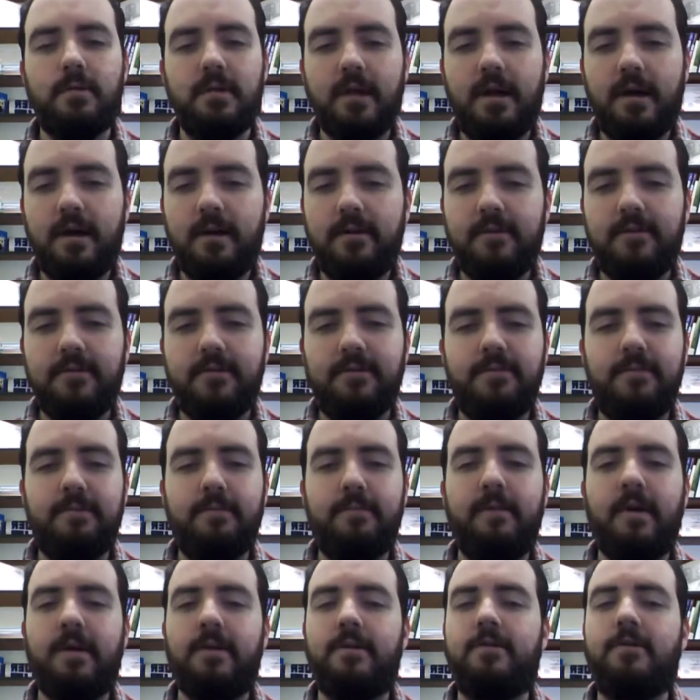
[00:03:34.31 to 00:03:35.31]
love,
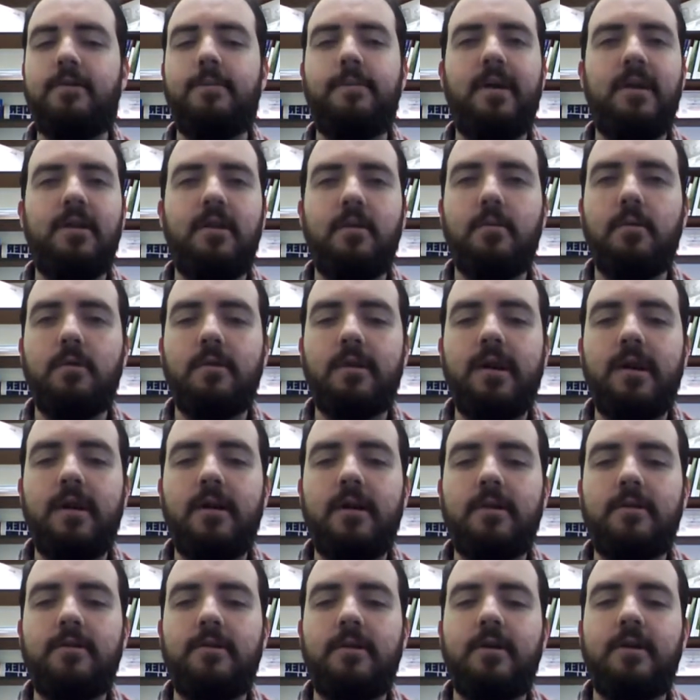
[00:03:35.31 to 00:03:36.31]
value dependable
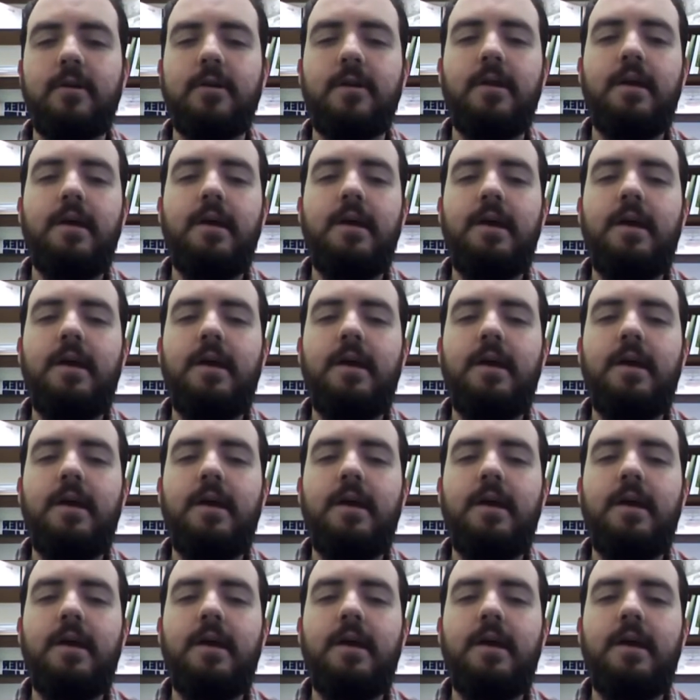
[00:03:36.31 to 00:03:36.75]
character,